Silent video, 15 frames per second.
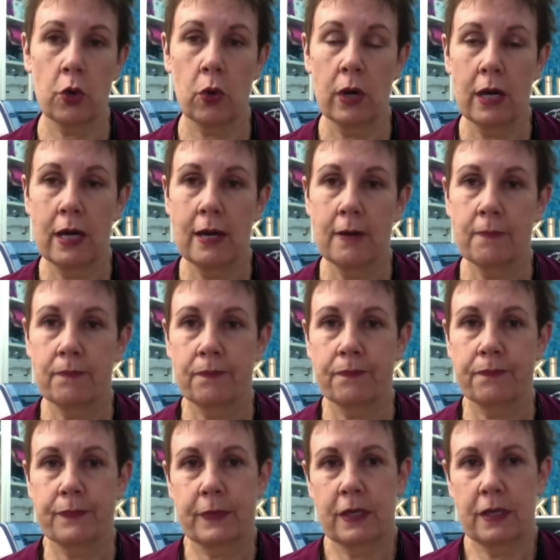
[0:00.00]
So
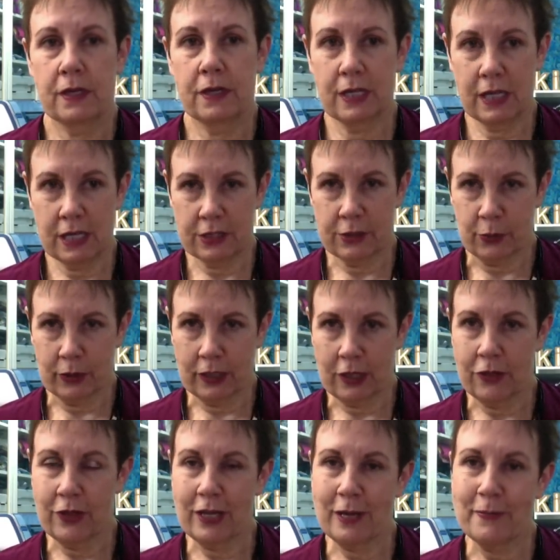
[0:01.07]
you need to really
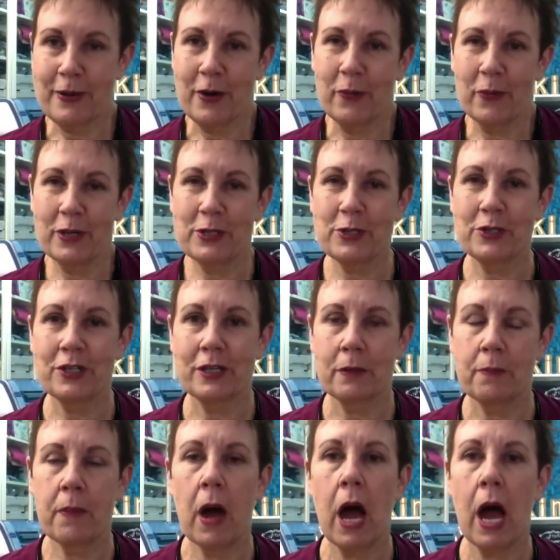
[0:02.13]
think about what you're going
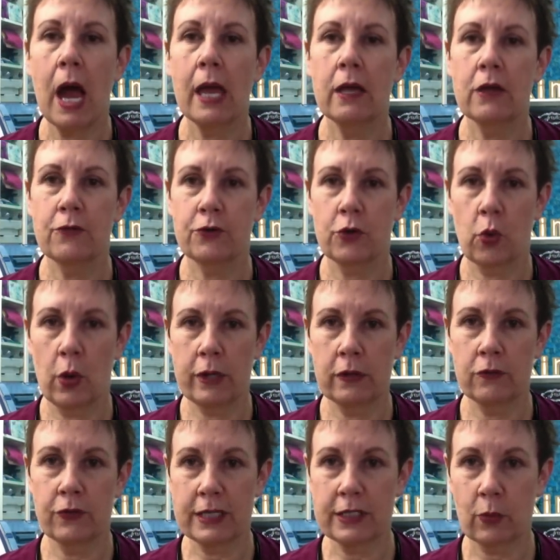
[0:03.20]
to buy if you're going to
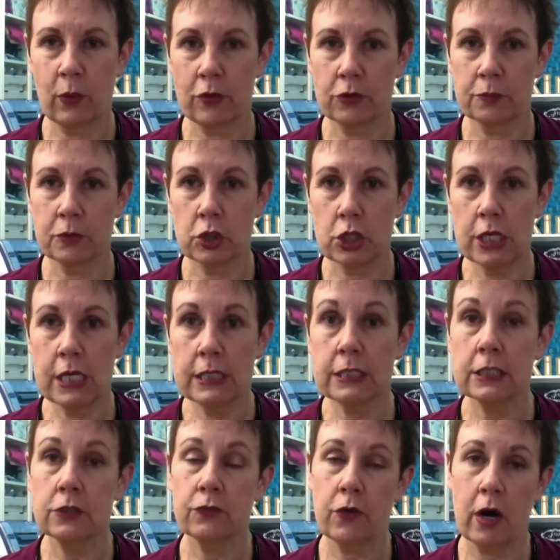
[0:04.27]
invest in one of those
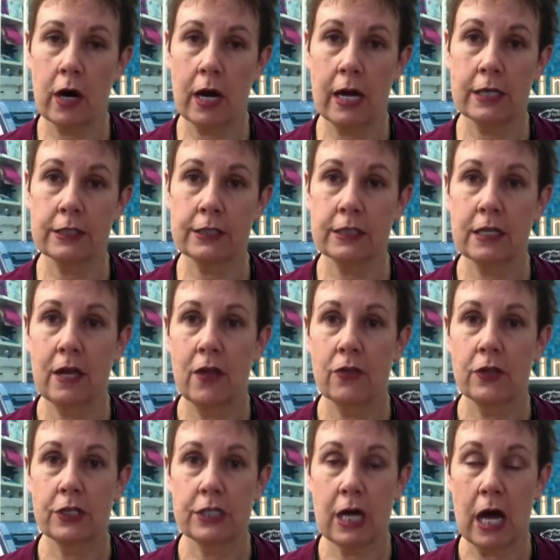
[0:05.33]
machines as far as
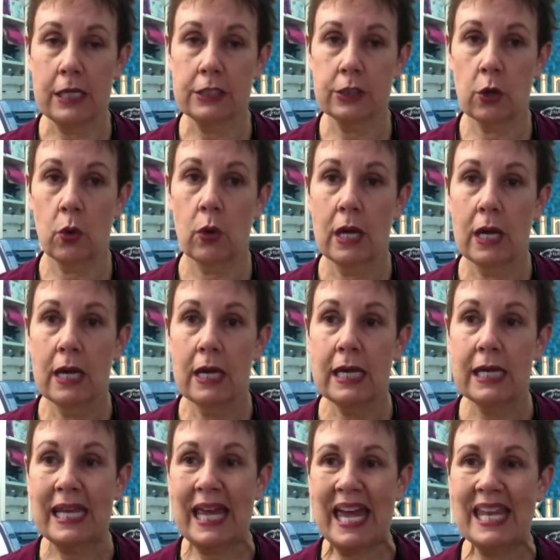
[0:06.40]
the die. So
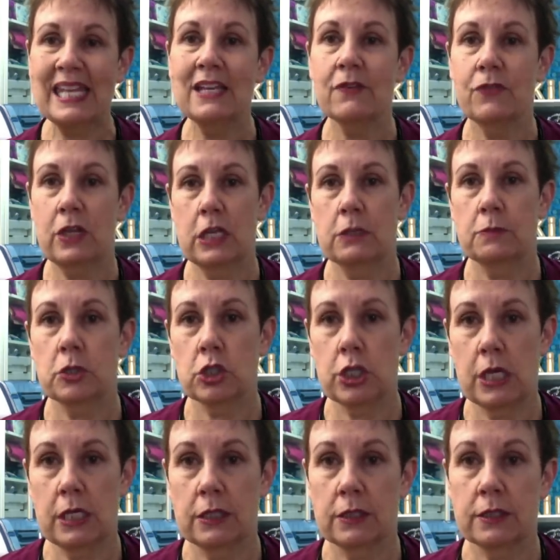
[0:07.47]
in any of these
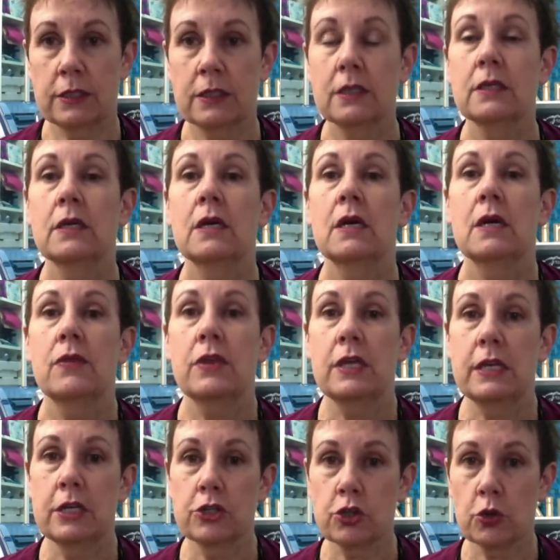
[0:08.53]
machines,
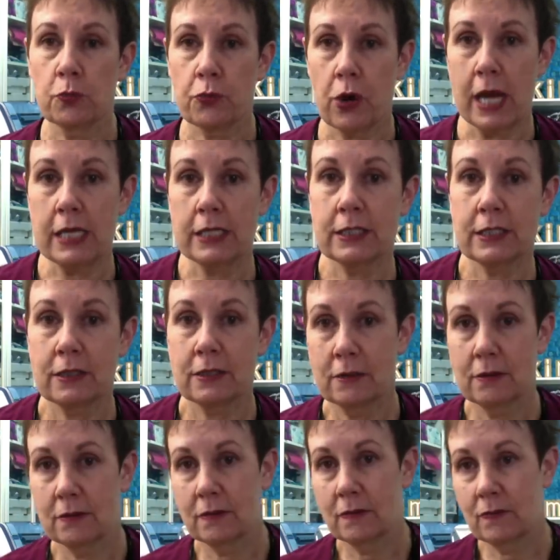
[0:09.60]
the initial price,
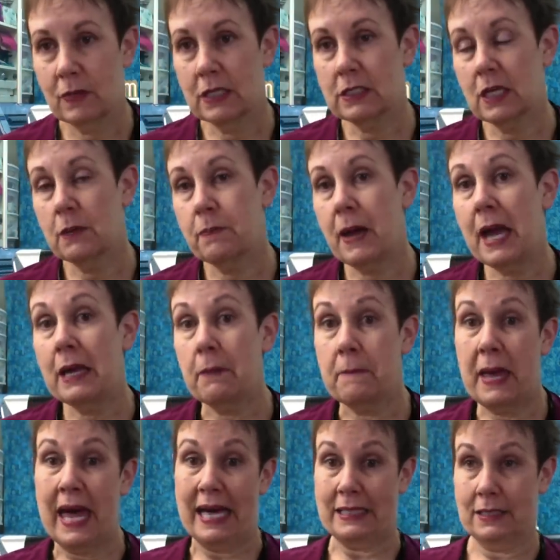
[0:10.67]
it's like buying a
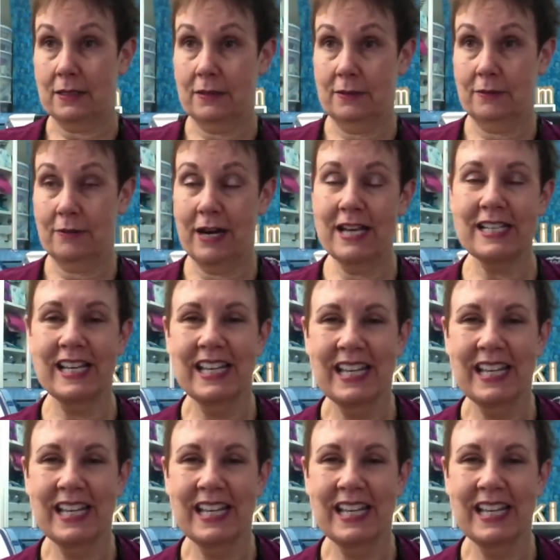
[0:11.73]
pet, right?